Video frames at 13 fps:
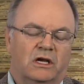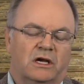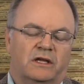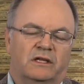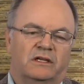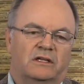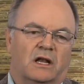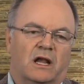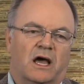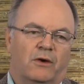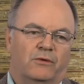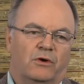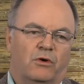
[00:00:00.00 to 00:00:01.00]
I think the
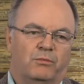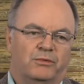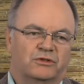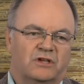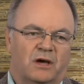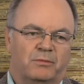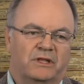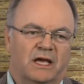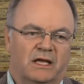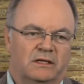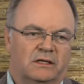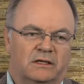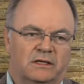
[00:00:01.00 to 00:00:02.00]
cloud opens up
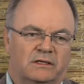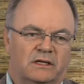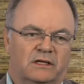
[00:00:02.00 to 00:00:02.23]
that and it,